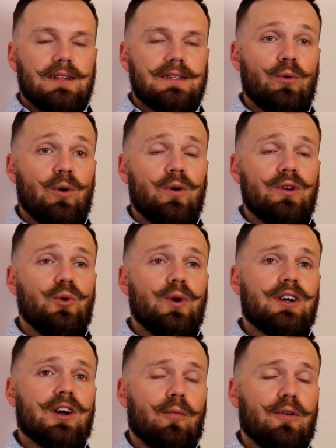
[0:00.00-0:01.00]
Now, when we're
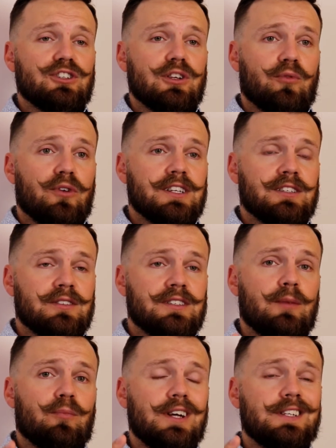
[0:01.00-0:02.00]
doing commercial appraisals,
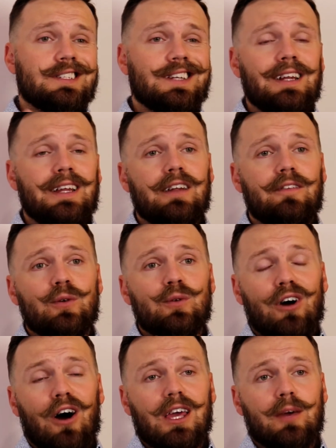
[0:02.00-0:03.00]
the appraiser is going to need a few
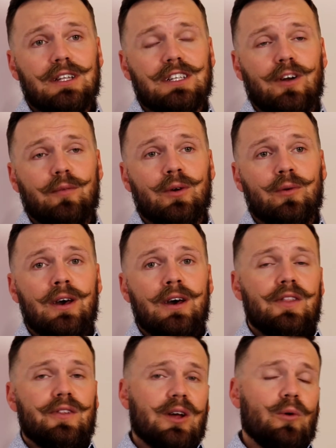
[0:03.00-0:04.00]
documents from you.
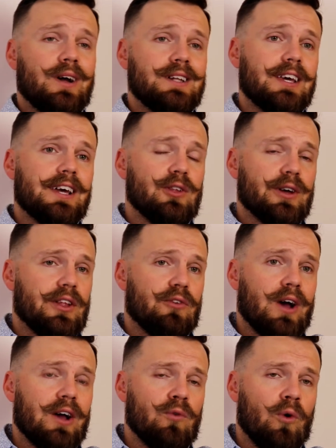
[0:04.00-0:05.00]
So you're going to want to take a look at the
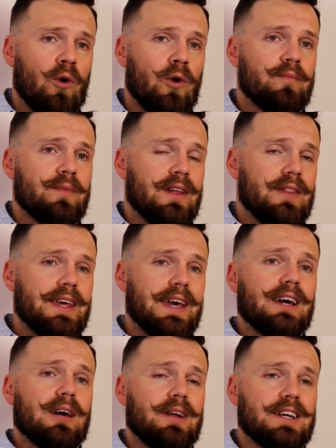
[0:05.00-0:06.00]
rent roll the
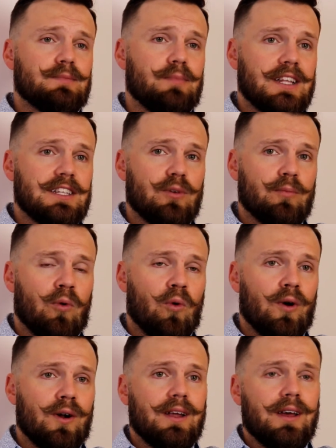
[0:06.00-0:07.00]
income expense
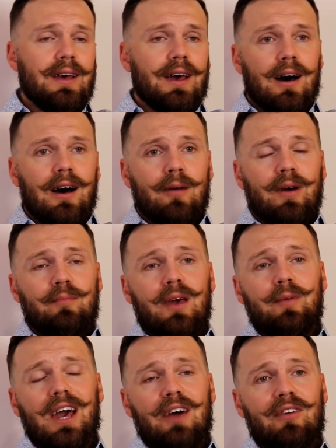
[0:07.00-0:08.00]
report, um, and
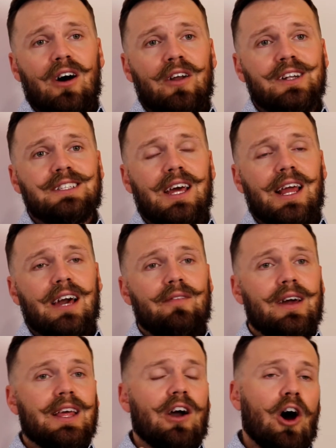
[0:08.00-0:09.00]
maybe have an understanding of
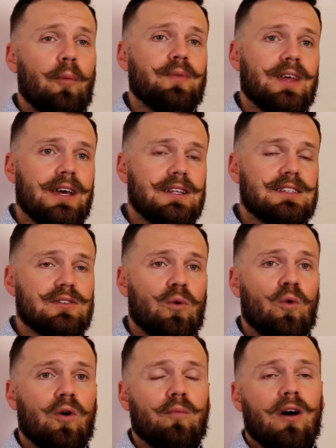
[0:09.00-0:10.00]
any updates
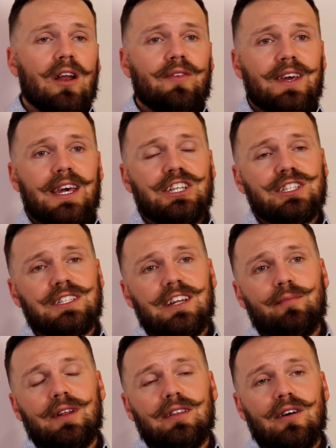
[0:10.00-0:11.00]
or modifications that
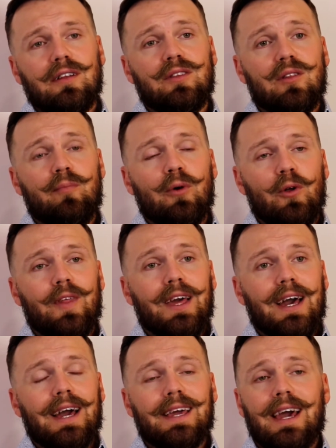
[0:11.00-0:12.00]
have been done to the
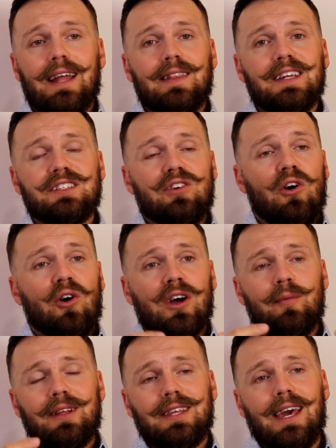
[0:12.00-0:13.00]
building. Again, these are all
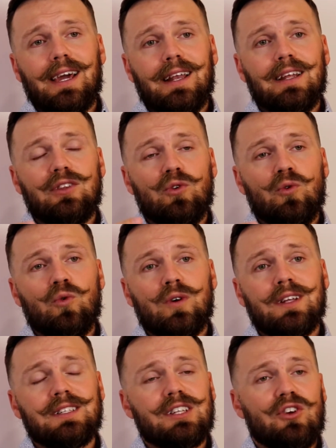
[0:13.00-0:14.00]
gonna be taken into
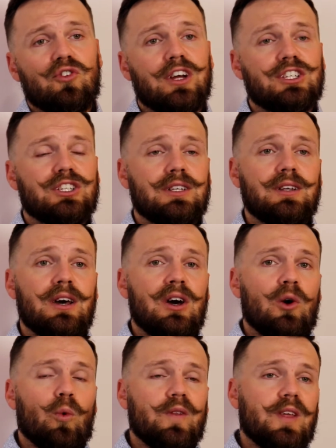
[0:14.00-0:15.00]
consideration
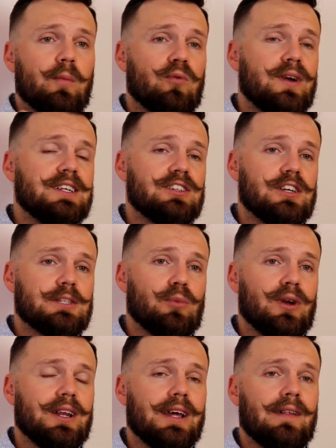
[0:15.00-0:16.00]
when the appraiser is
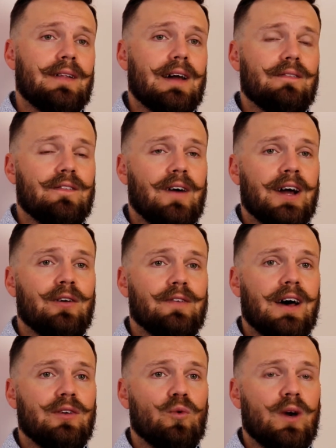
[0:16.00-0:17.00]
putting together that final
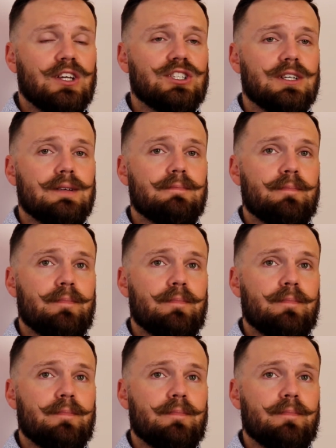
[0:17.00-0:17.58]
valuation.